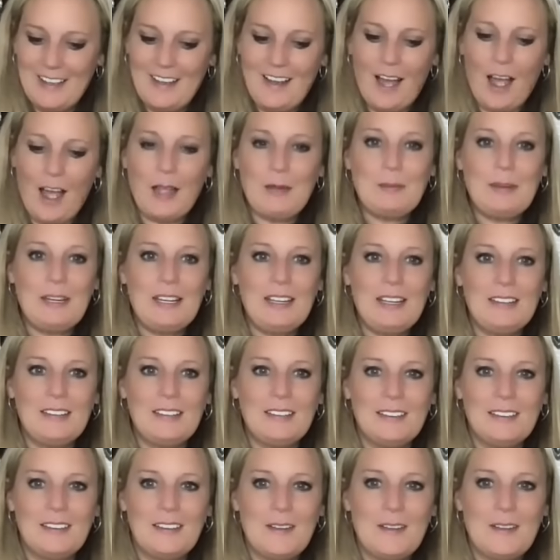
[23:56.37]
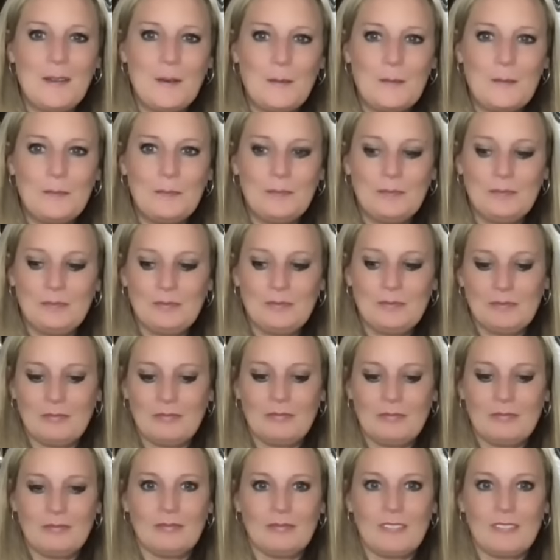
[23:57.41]
I mean,
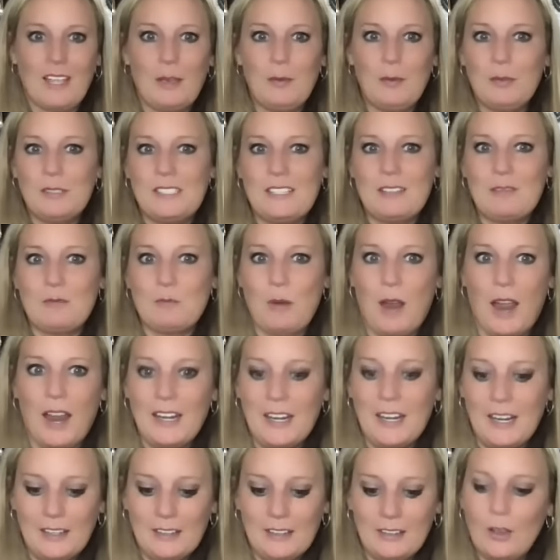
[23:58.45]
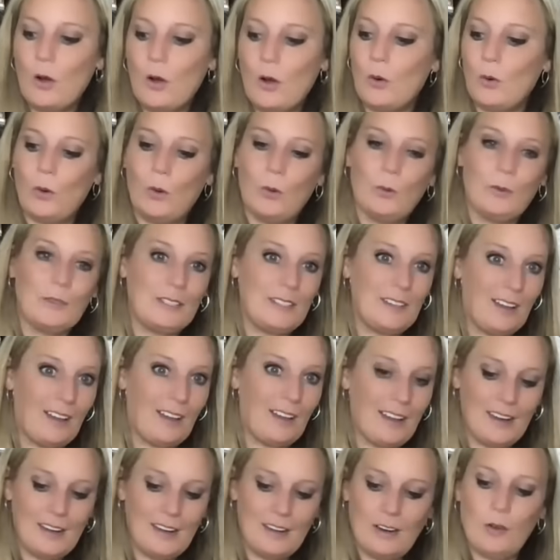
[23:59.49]
it was in writing. Oh, Holy
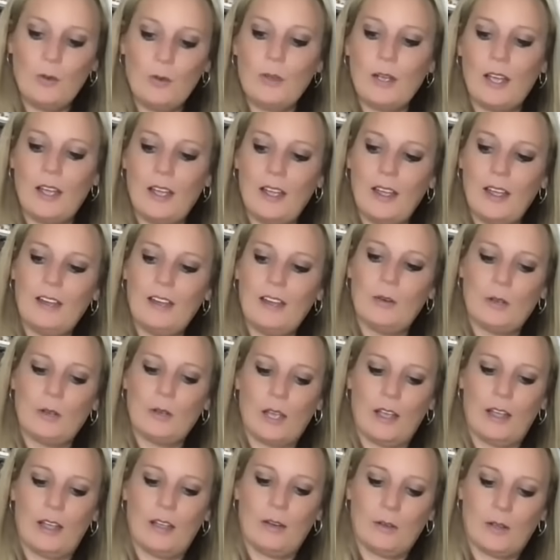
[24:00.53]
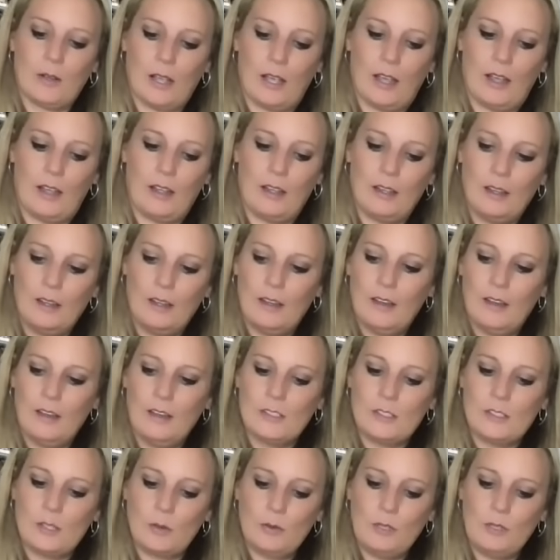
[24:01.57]
Night. Okay.
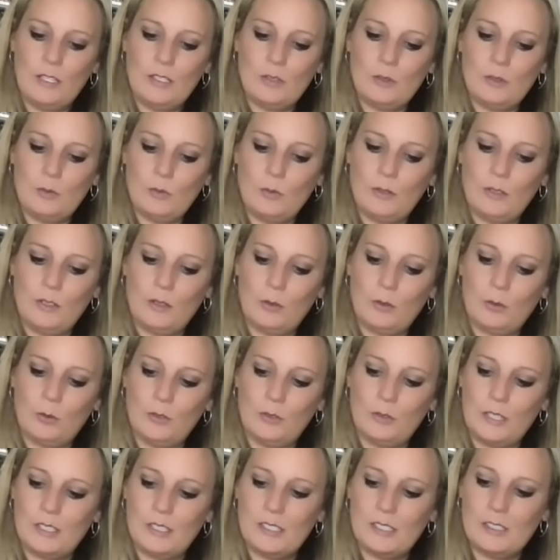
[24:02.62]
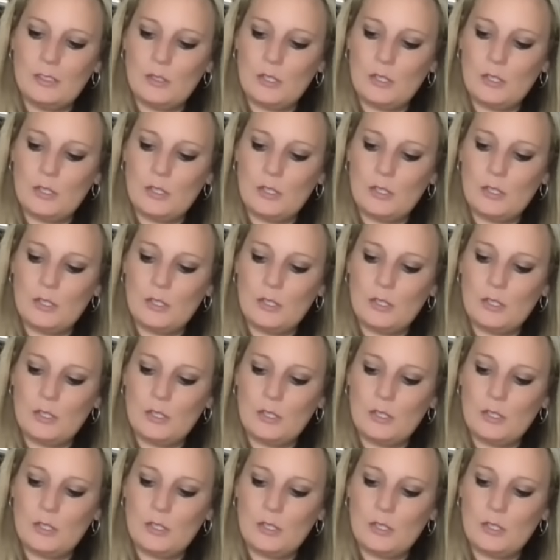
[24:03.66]
So these are really cool. This is